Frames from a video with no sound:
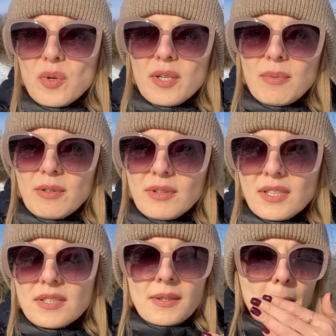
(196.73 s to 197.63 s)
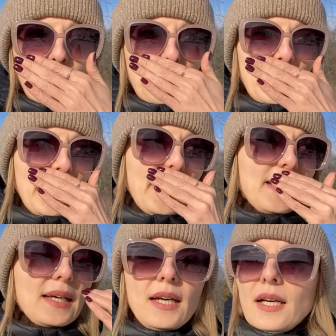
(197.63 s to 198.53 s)
talking about this
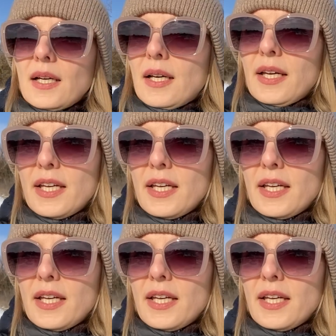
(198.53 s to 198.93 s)
like uh,